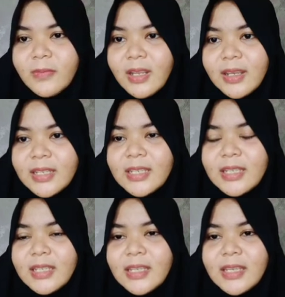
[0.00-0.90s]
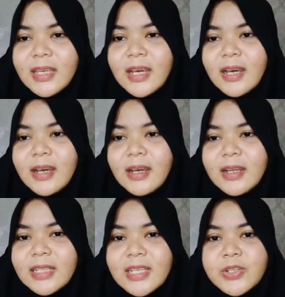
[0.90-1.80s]
the
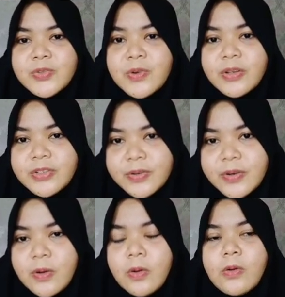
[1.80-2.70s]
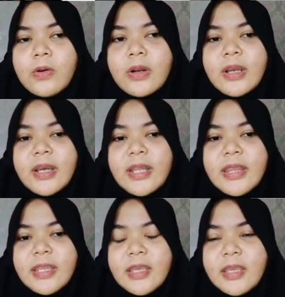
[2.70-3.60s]
the structure or
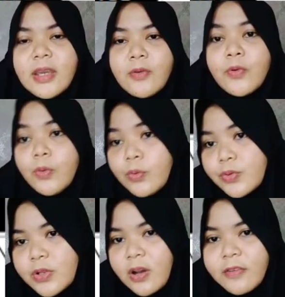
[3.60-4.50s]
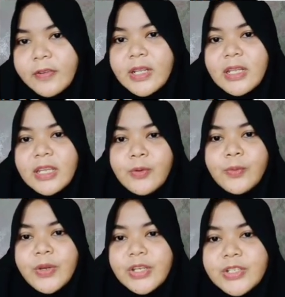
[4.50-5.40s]
the rules of the
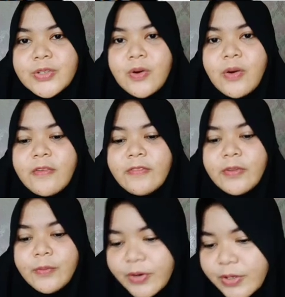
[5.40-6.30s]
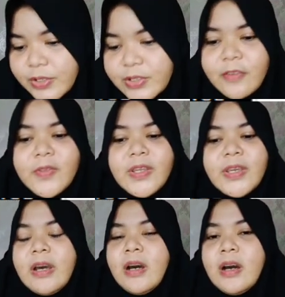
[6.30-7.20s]
language or the words of the
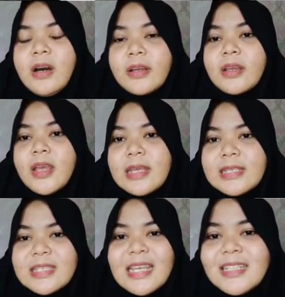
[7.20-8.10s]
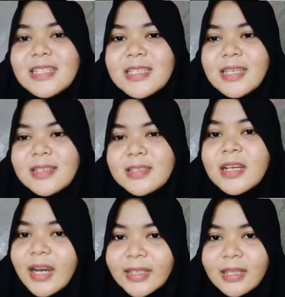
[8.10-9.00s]
sentence is
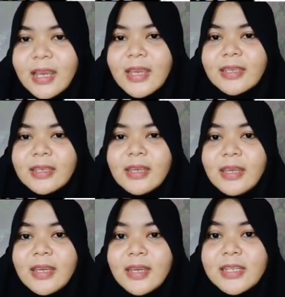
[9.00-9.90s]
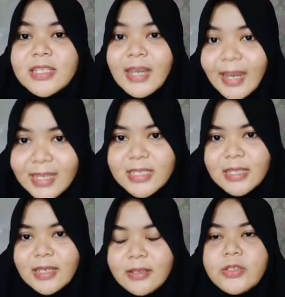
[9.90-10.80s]
kind of like
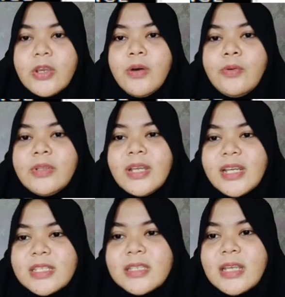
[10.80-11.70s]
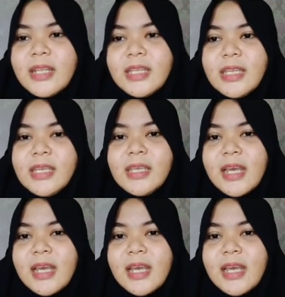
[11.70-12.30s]
changing. So that's the